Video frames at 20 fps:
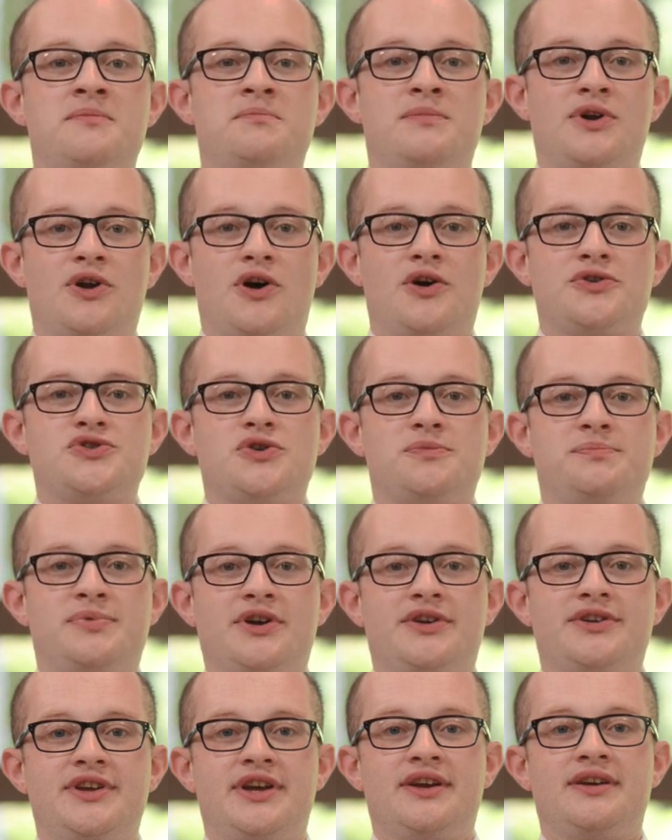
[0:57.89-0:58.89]
but also
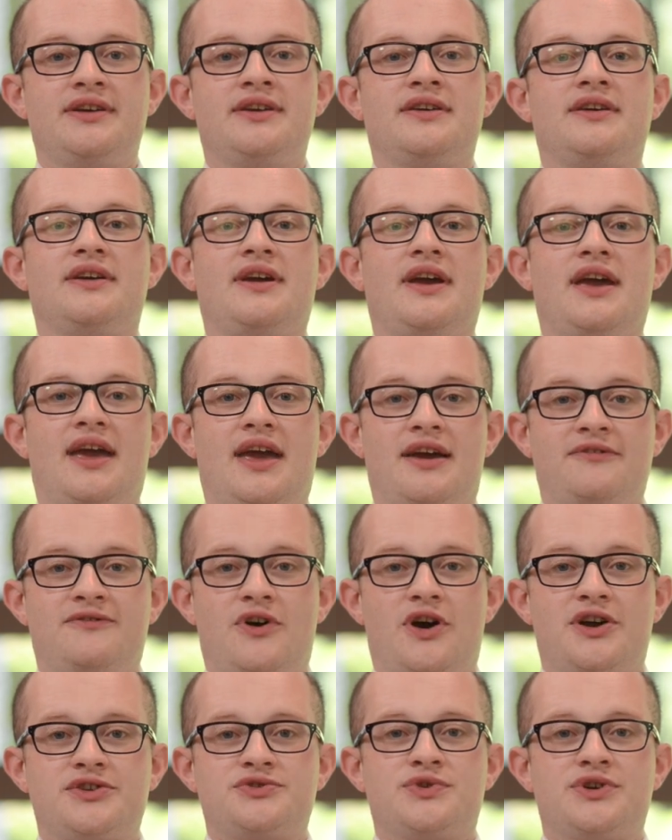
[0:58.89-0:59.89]
building and
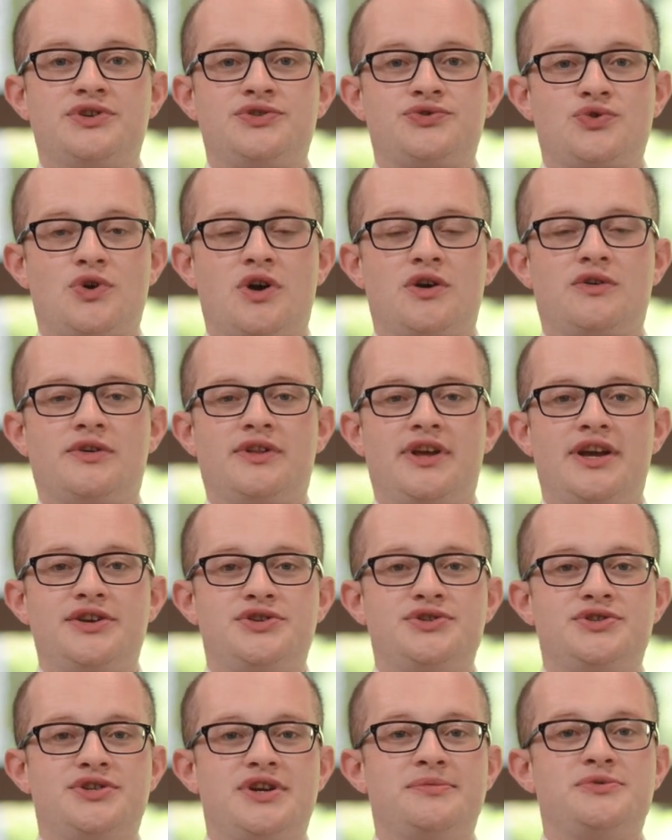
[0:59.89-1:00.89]
fostering strong
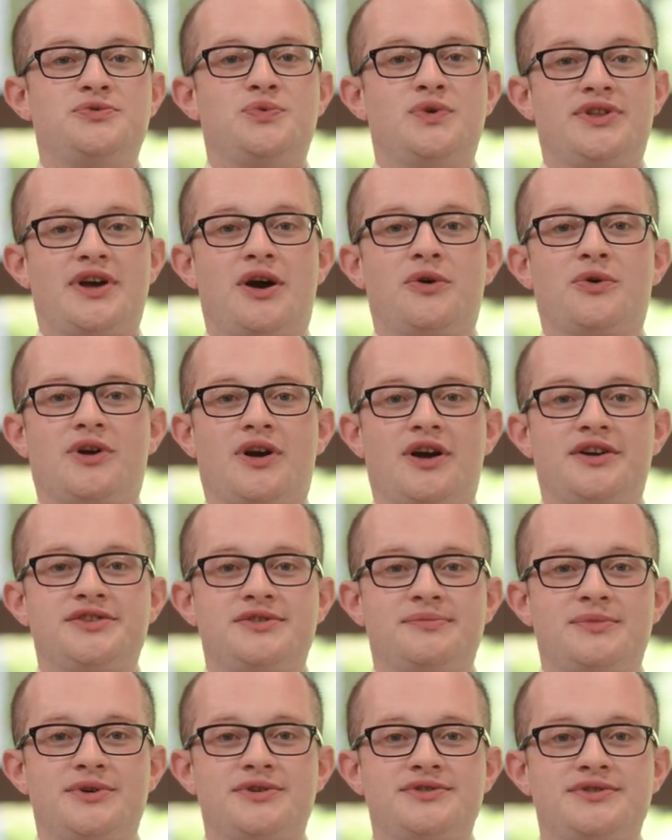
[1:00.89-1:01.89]
relationships with our
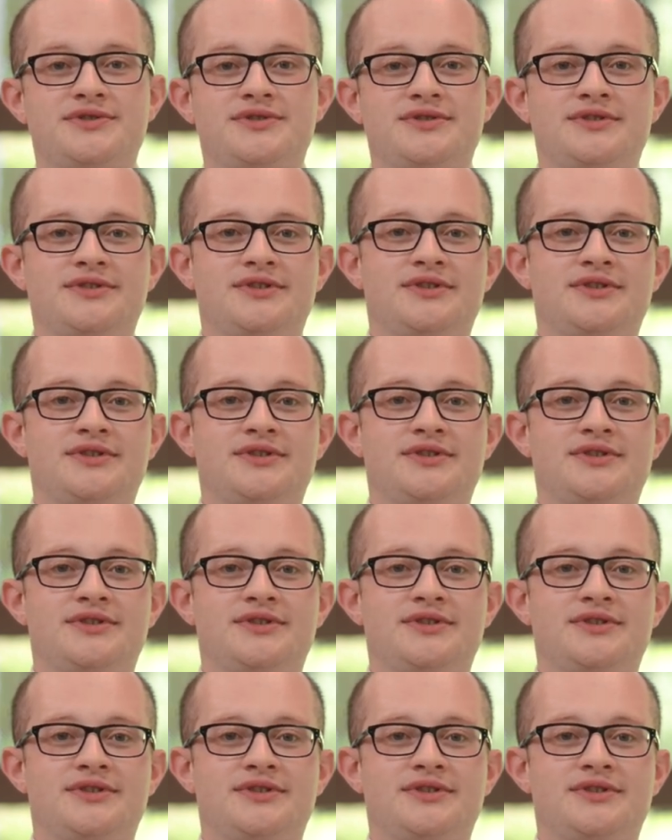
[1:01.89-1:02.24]
customers.